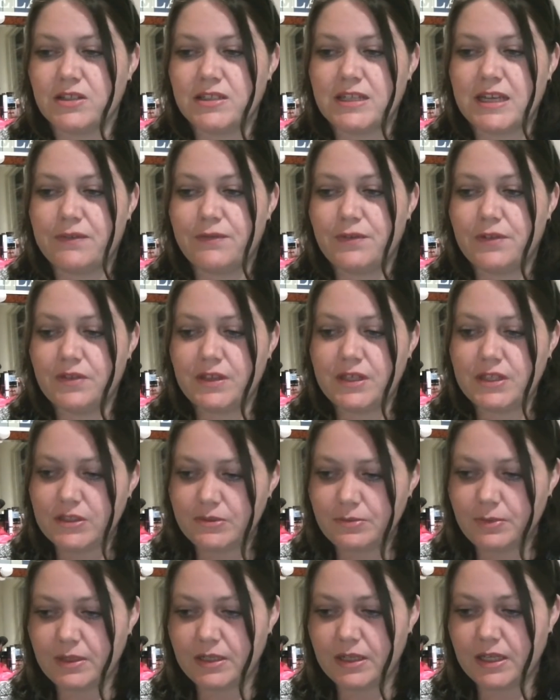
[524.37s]
Now for this
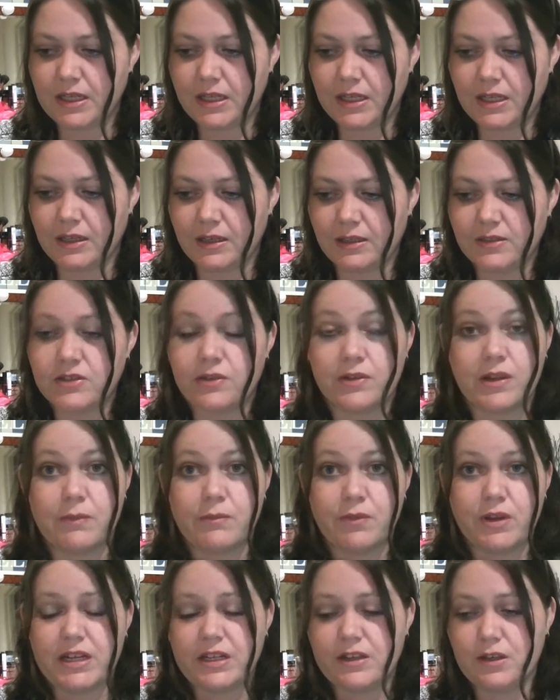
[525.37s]
one here, sorry, I'm
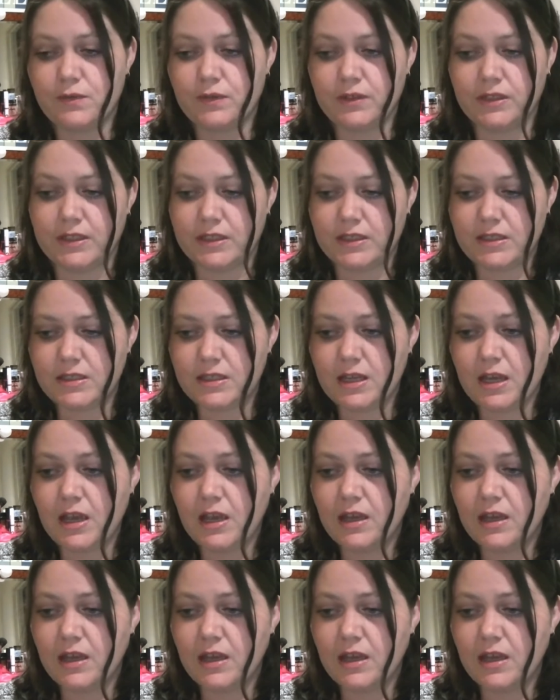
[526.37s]
reading off a list.